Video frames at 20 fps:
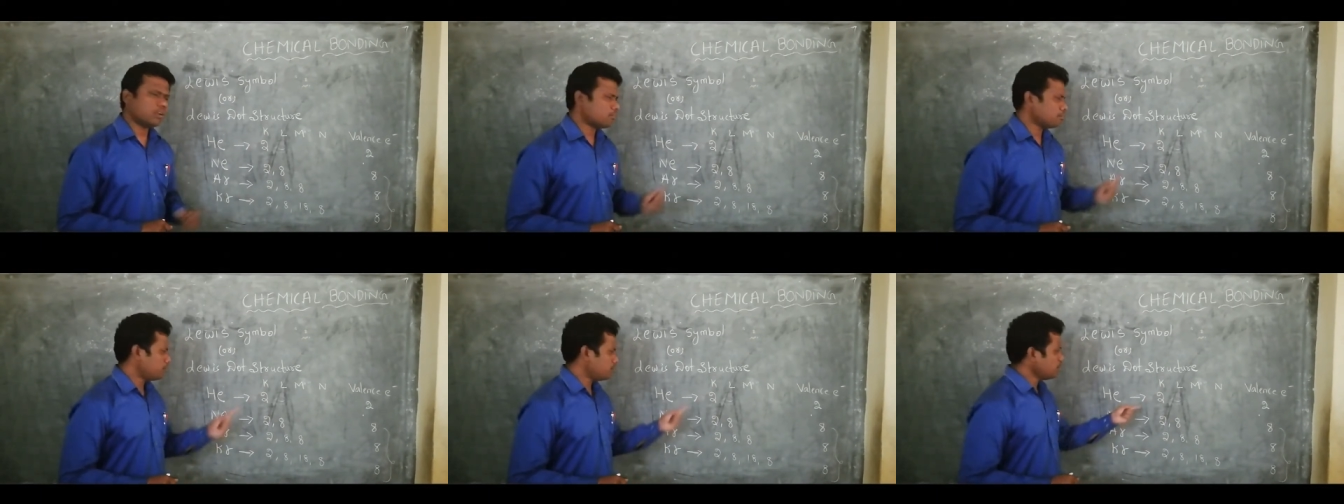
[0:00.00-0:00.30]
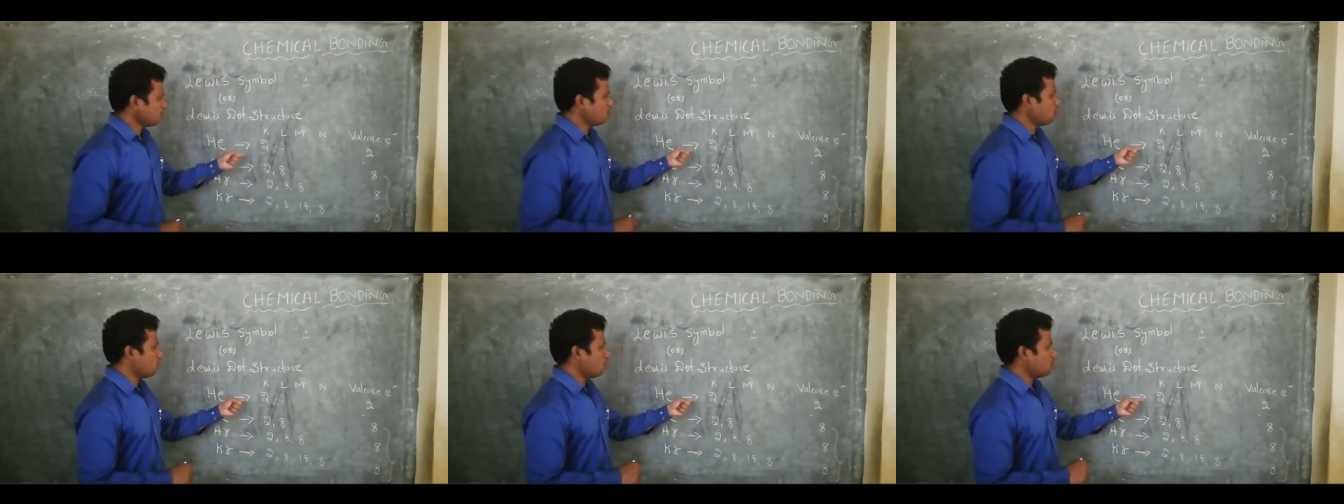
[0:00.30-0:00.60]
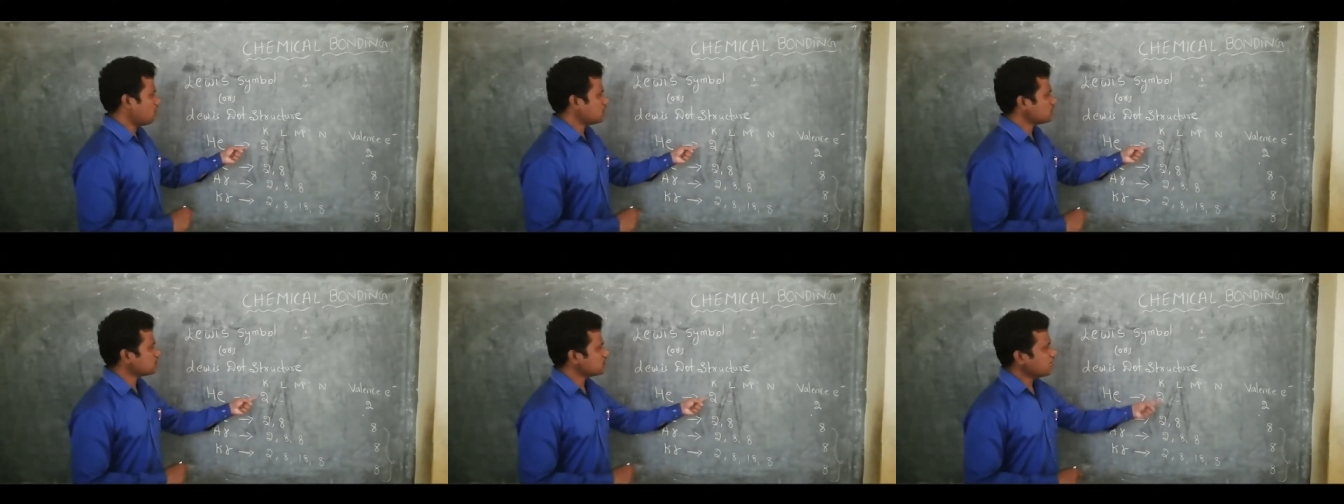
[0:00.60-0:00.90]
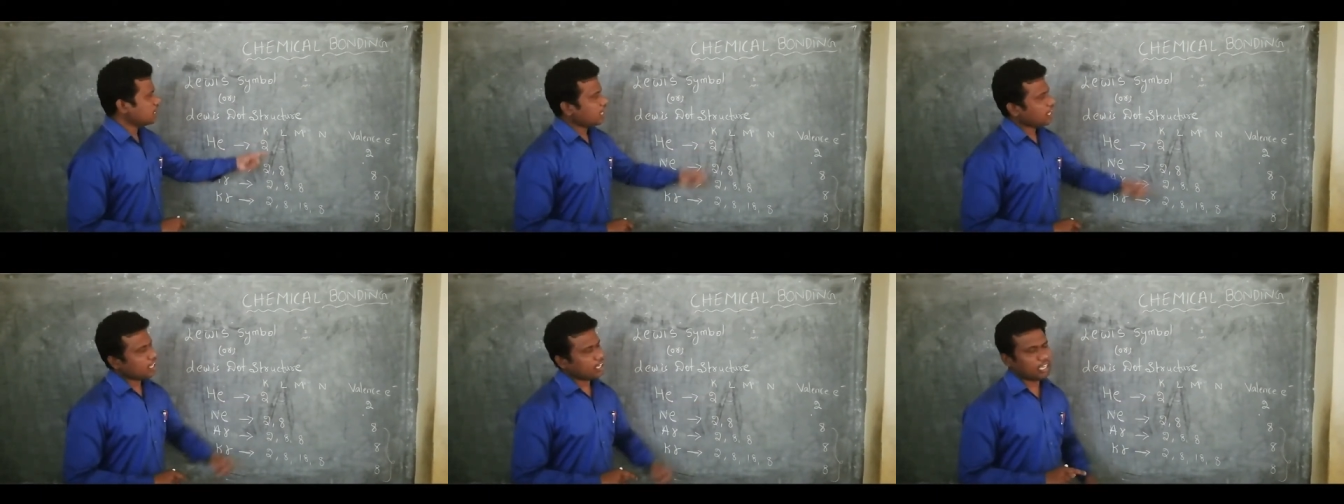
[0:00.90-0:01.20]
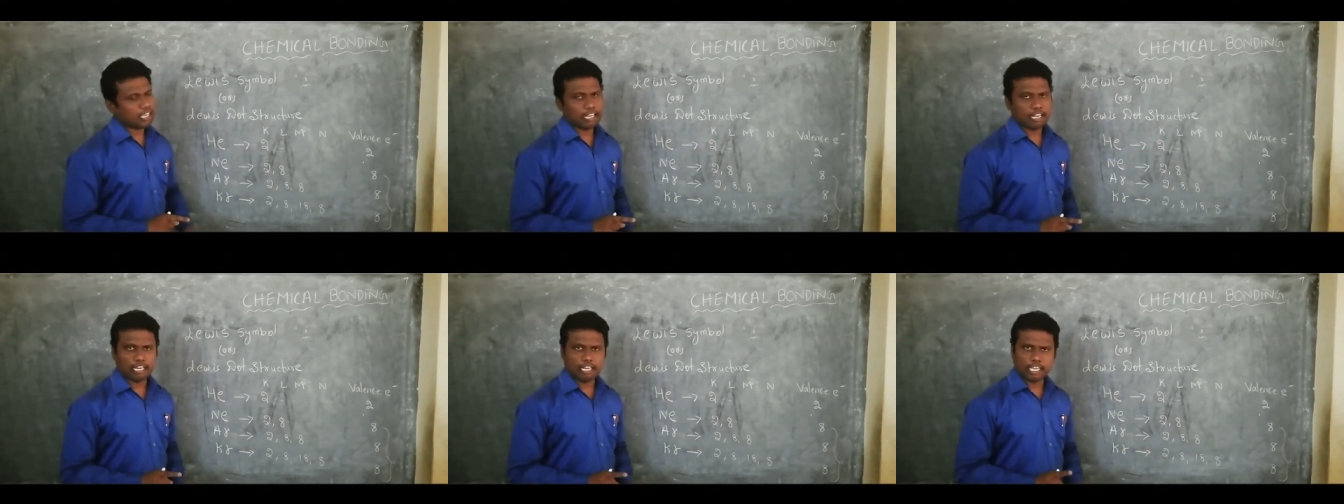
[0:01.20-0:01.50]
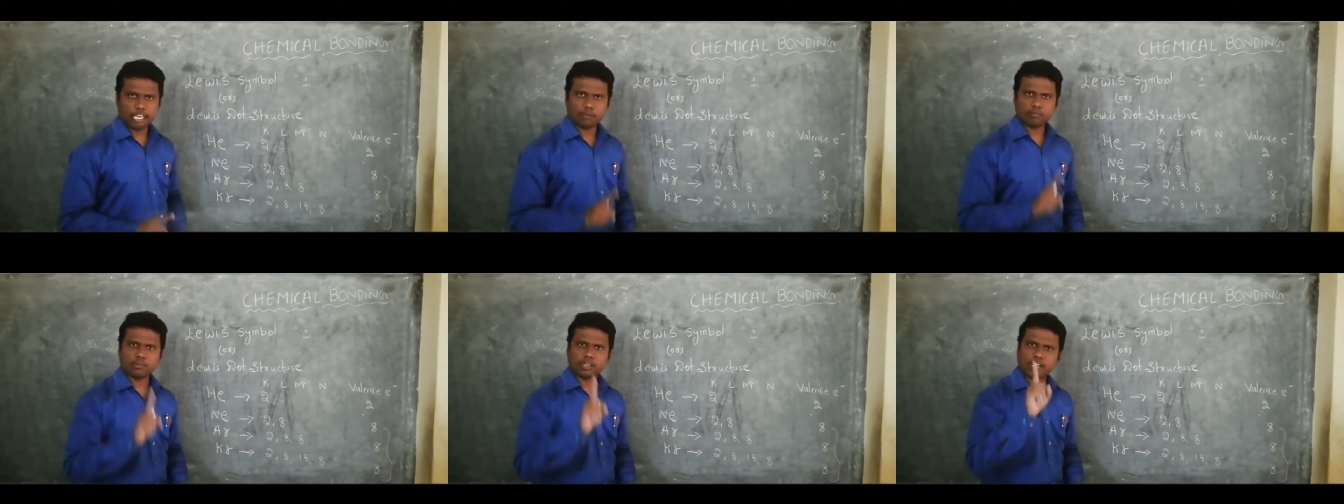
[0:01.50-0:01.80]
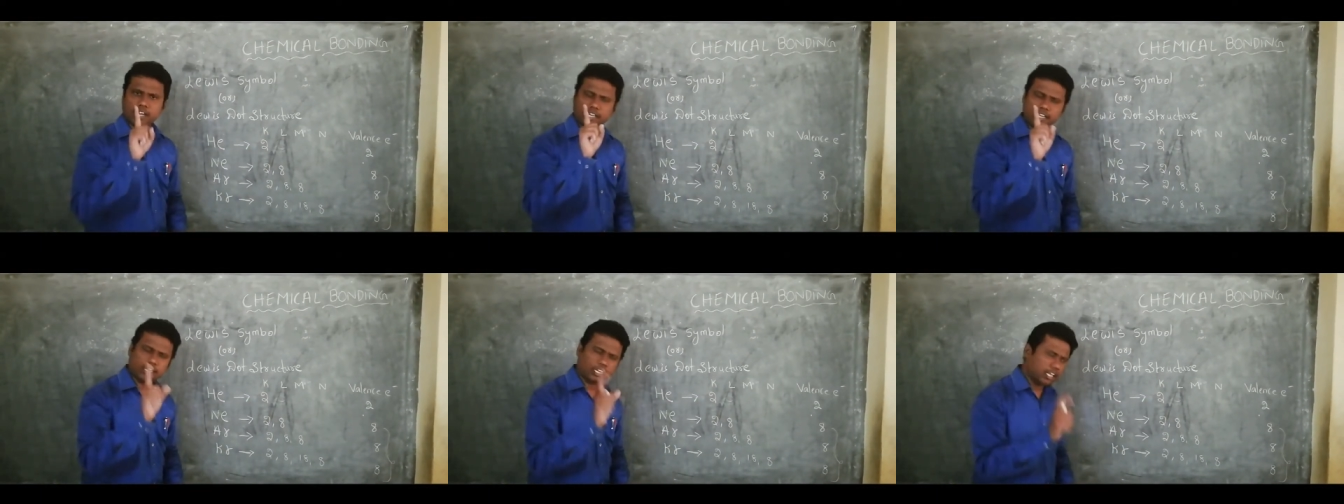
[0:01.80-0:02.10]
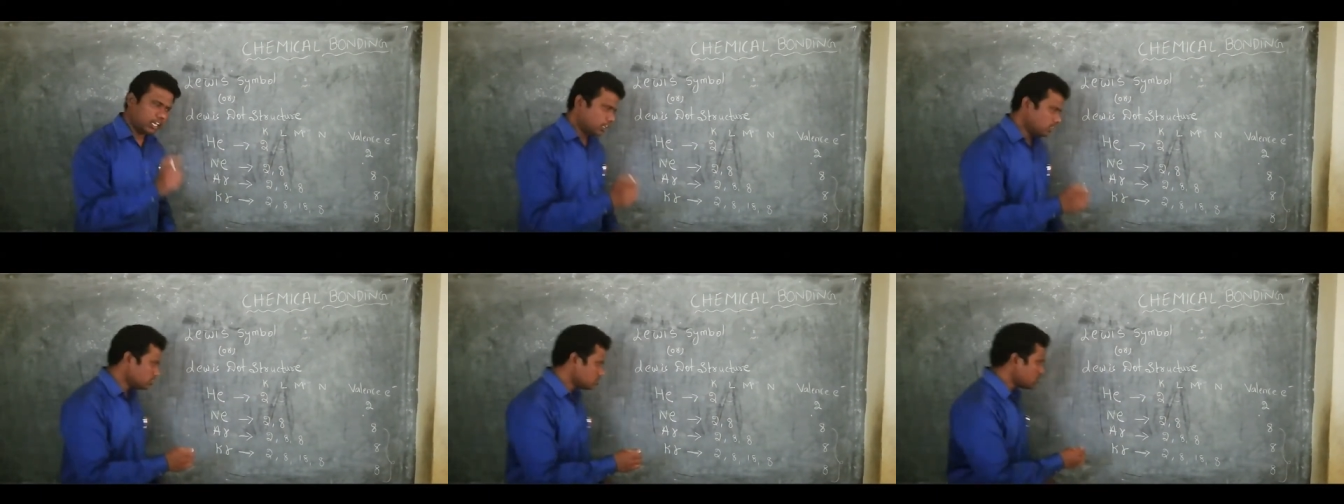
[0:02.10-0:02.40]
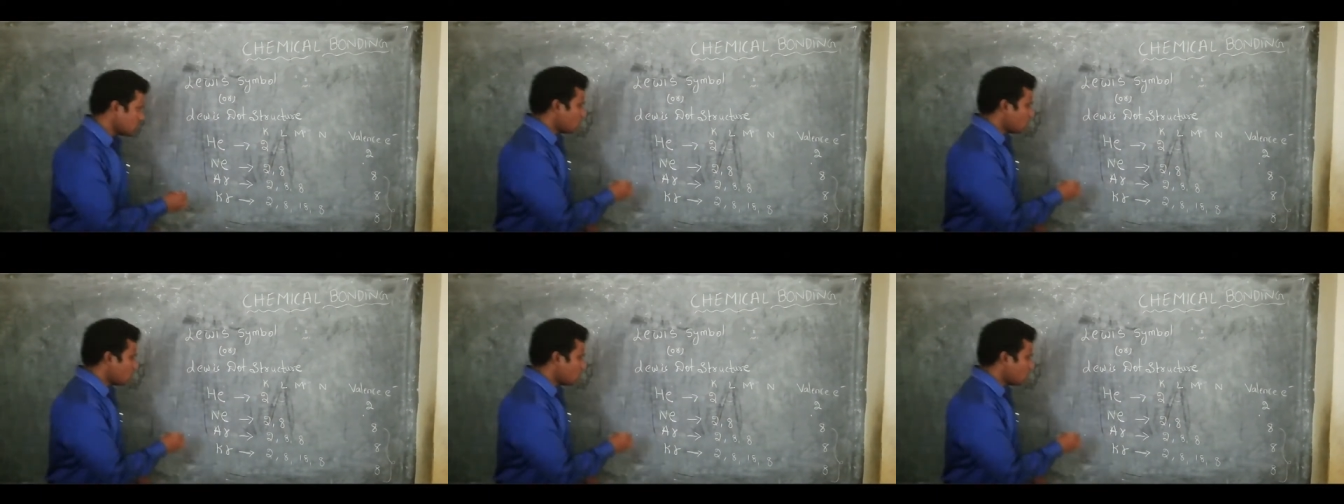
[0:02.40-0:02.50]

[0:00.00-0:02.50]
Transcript: because helium contains